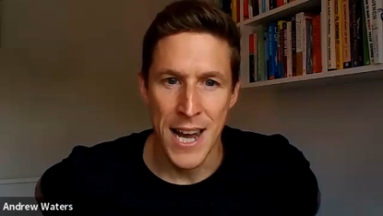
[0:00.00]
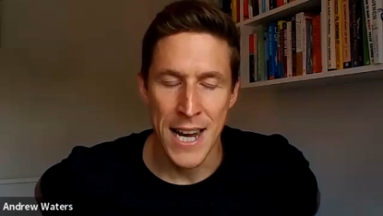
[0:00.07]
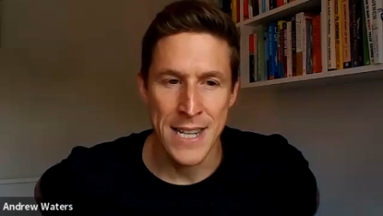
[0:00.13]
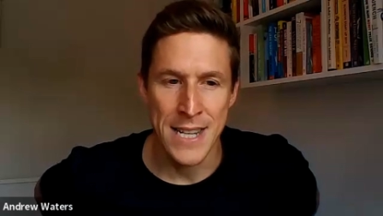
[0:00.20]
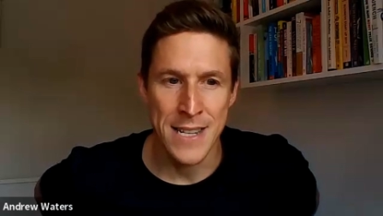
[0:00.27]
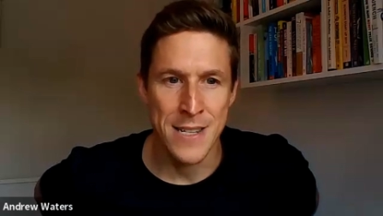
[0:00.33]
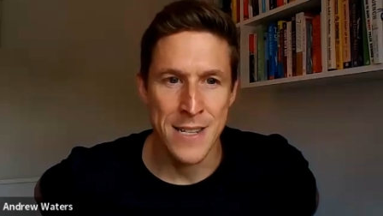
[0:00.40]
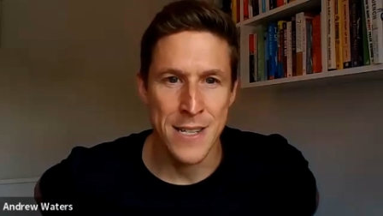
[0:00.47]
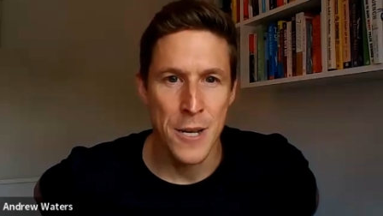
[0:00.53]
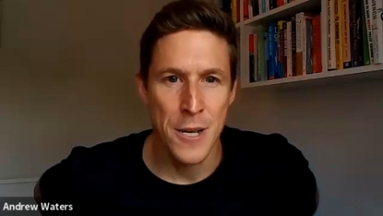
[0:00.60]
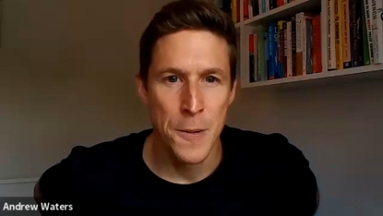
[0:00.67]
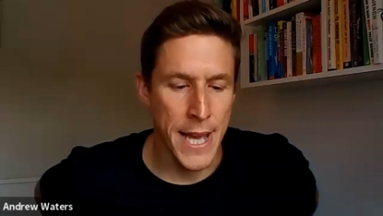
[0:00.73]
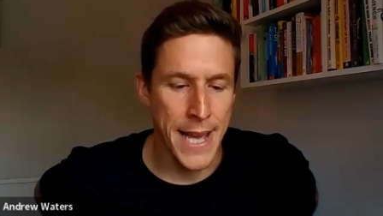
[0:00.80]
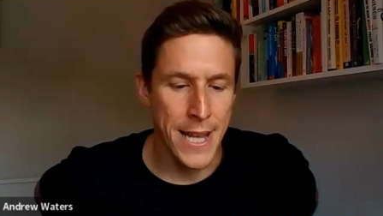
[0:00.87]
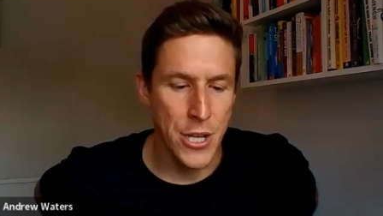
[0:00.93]
And
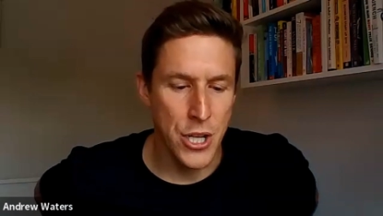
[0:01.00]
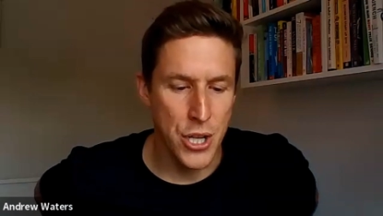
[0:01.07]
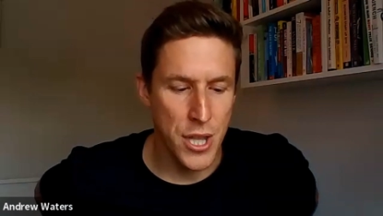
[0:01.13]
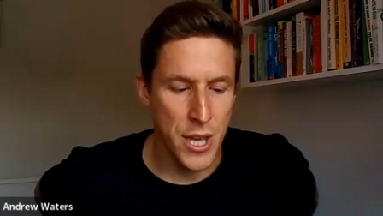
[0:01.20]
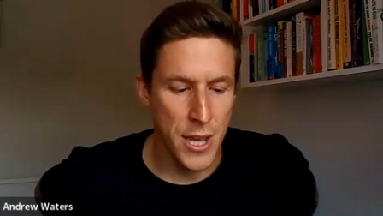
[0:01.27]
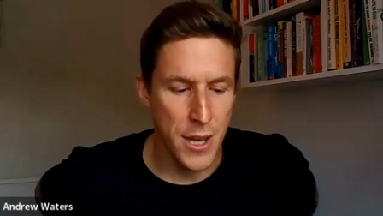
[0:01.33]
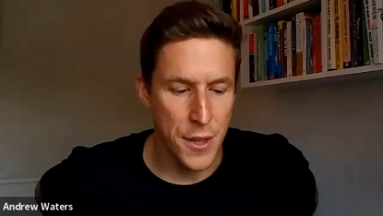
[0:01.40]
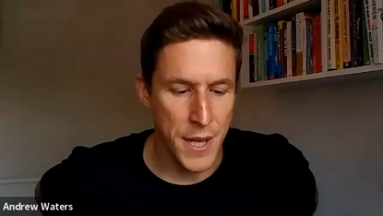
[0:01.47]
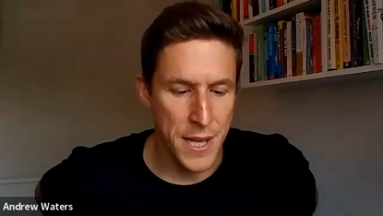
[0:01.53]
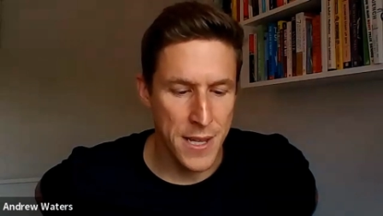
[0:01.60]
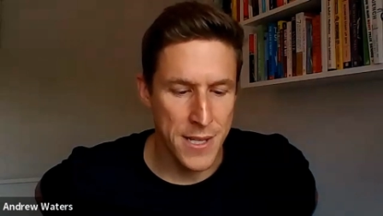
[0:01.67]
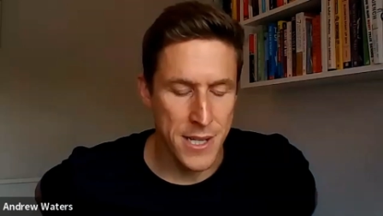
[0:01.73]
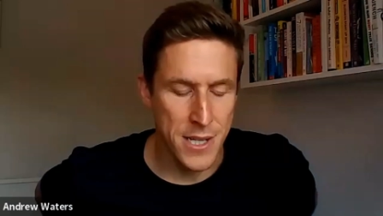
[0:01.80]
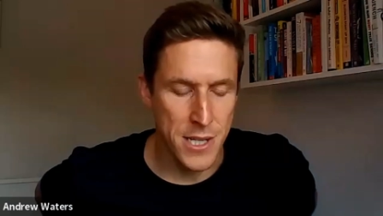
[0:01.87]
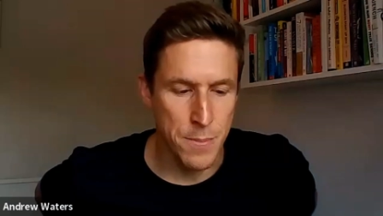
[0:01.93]
it's not an age thing. I
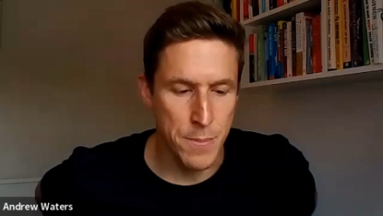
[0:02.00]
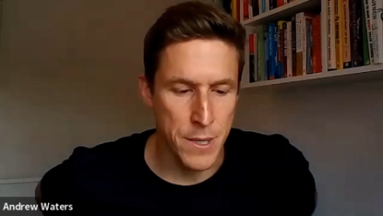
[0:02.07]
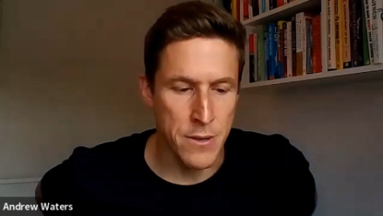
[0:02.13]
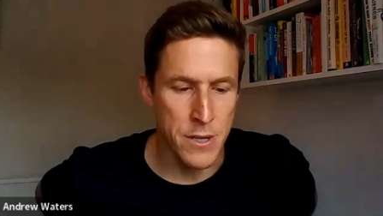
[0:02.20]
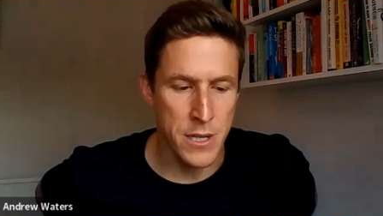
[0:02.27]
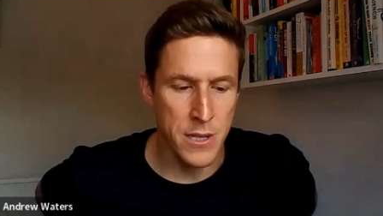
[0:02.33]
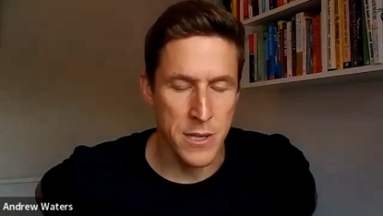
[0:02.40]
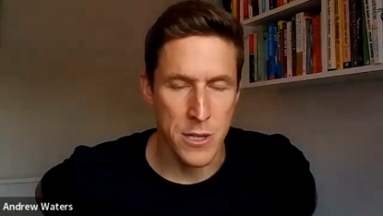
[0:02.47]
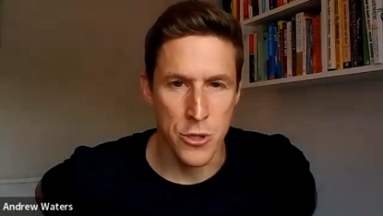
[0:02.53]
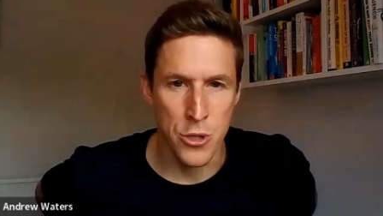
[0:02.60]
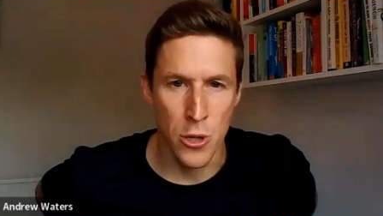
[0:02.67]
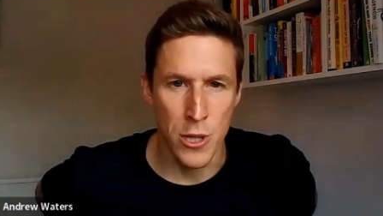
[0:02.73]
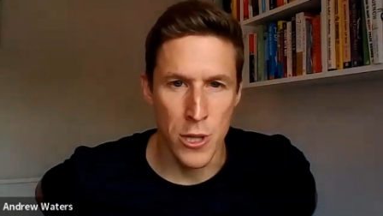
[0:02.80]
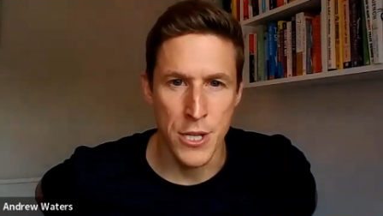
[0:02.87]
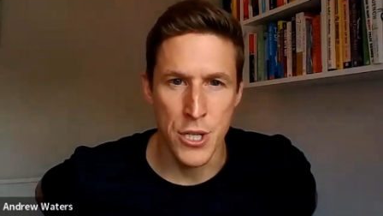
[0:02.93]
think it's an experience
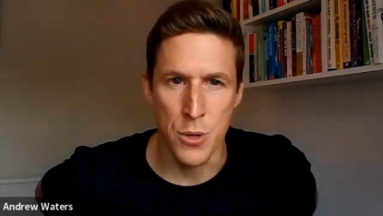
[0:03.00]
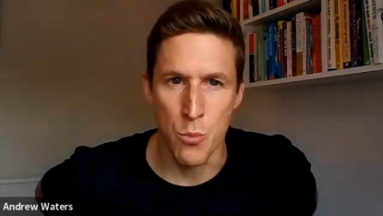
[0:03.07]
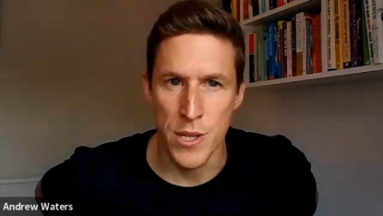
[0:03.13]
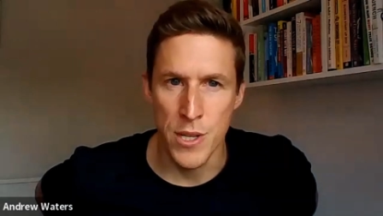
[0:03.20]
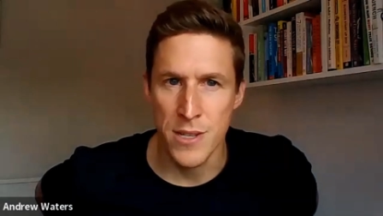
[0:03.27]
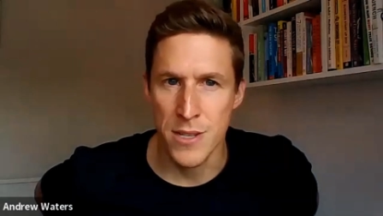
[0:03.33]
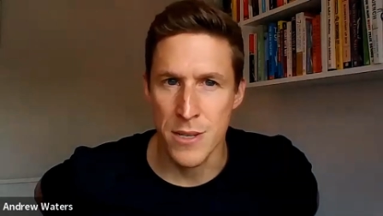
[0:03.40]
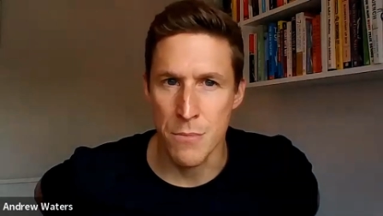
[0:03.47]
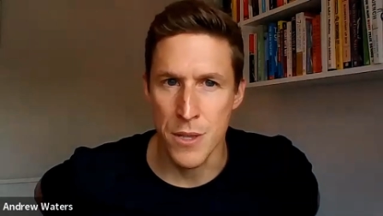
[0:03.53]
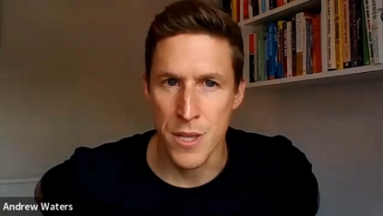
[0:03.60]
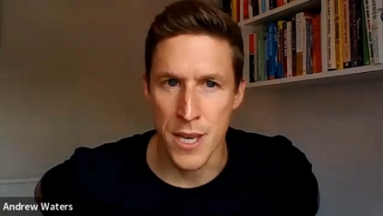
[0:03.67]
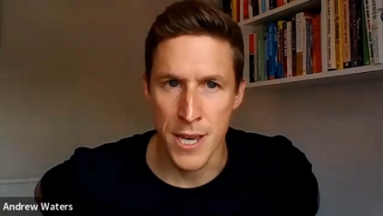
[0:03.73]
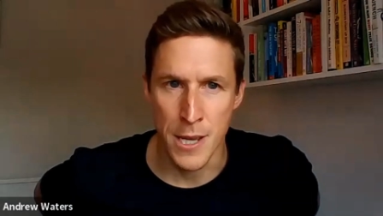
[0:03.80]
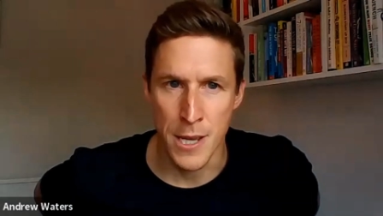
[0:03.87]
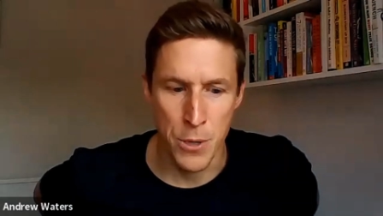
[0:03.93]
and knowledge and wisdom
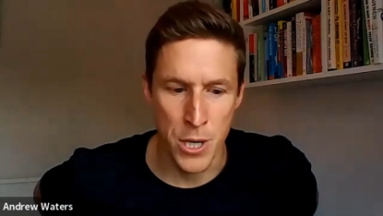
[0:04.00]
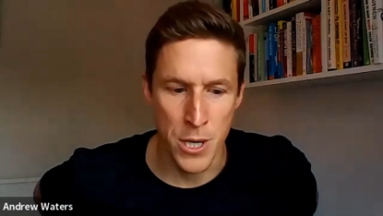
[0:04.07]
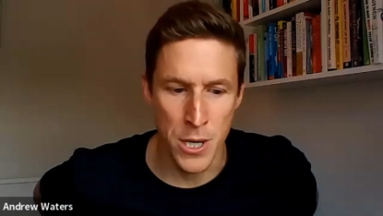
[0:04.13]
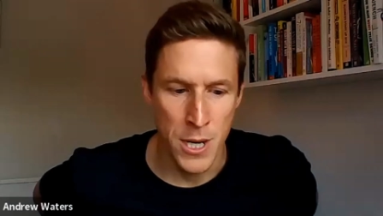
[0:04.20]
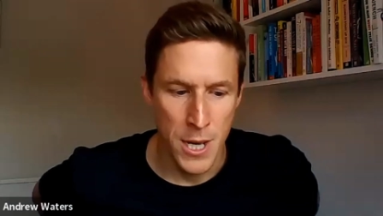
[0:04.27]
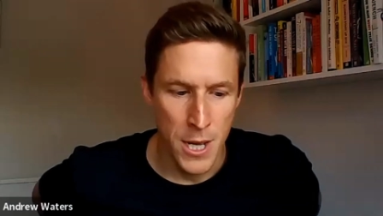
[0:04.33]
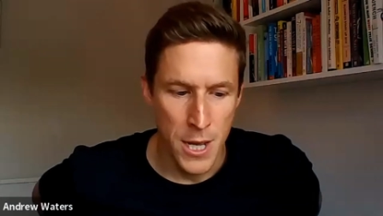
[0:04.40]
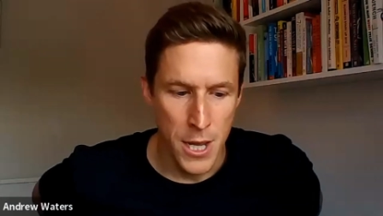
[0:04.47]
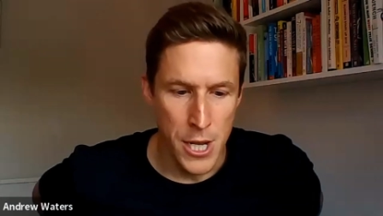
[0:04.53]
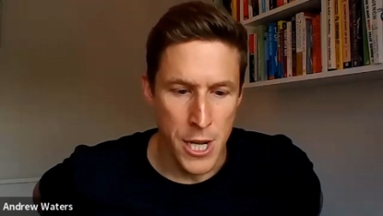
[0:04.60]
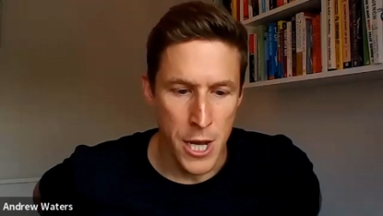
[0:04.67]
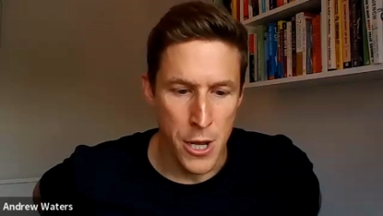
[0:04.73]
thing. But